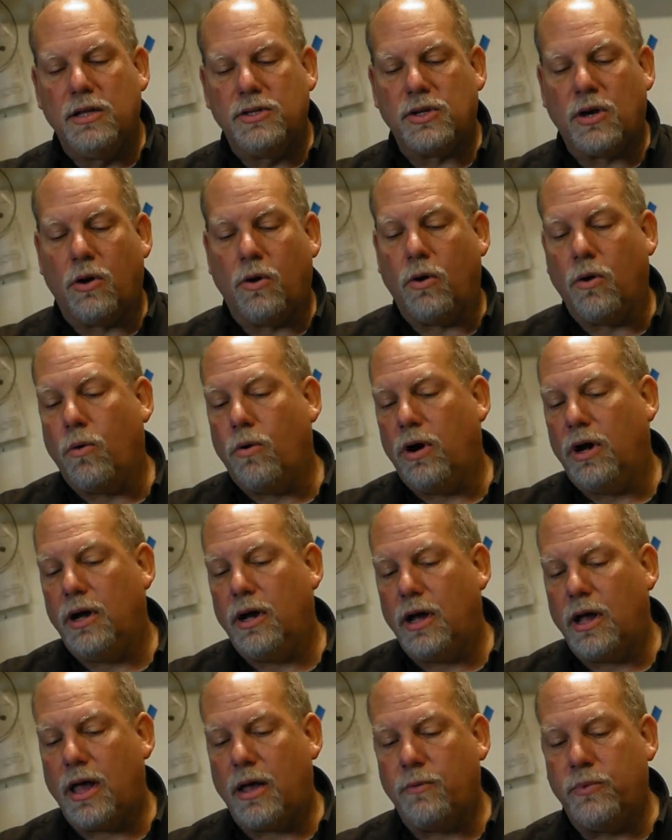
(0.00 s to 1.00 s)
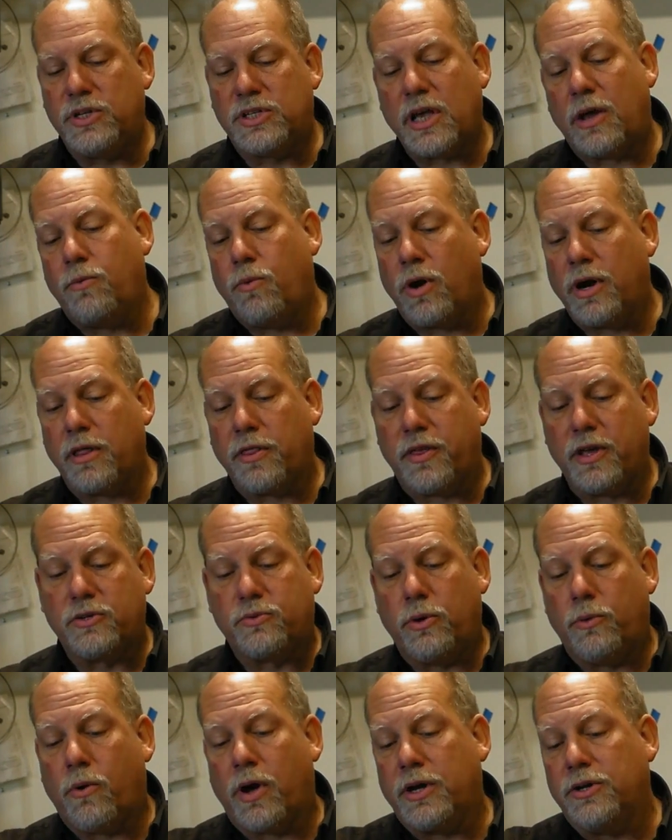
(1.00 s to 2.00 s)
So we said one of the things
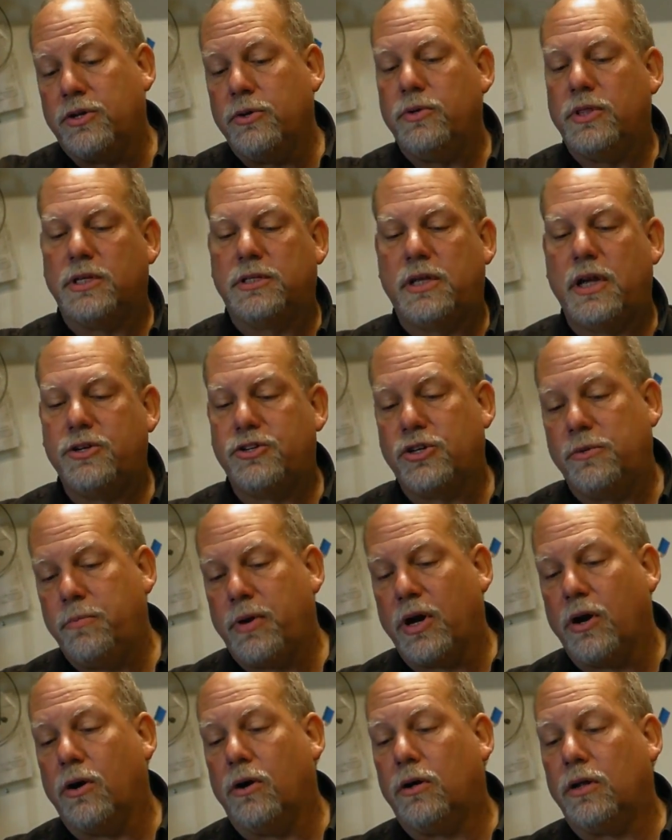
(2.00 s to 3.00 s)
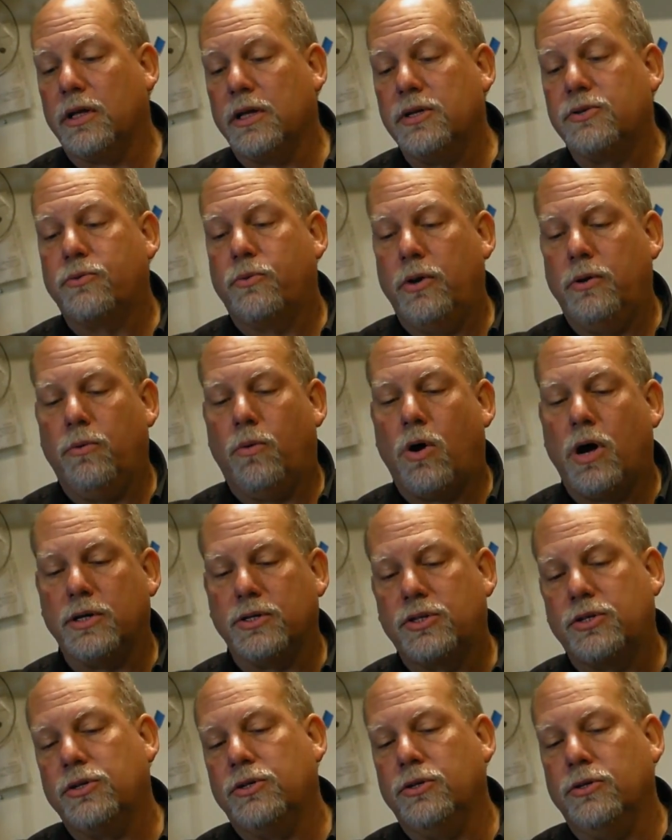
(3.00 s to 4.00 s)
we want to do with the tension barrel is we
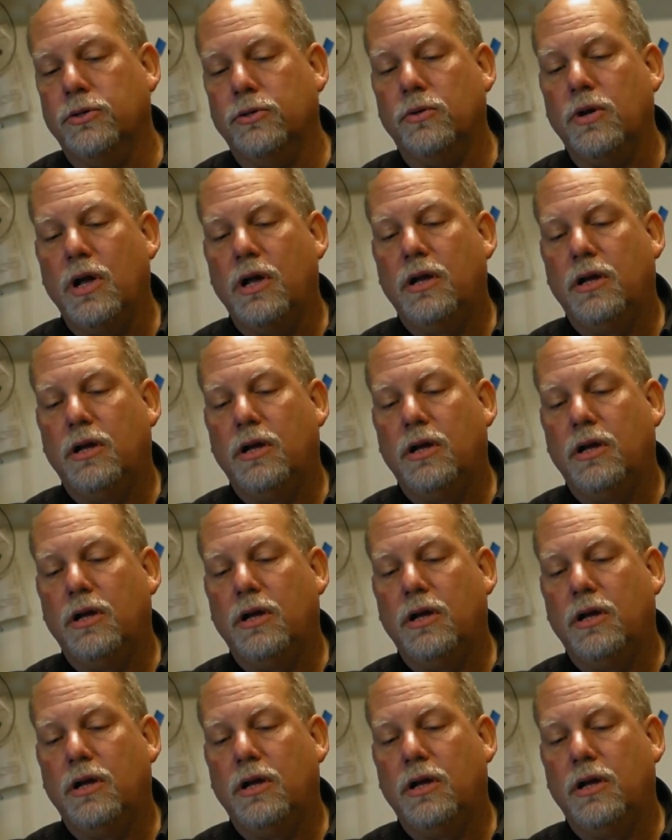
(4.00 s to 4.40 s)
want to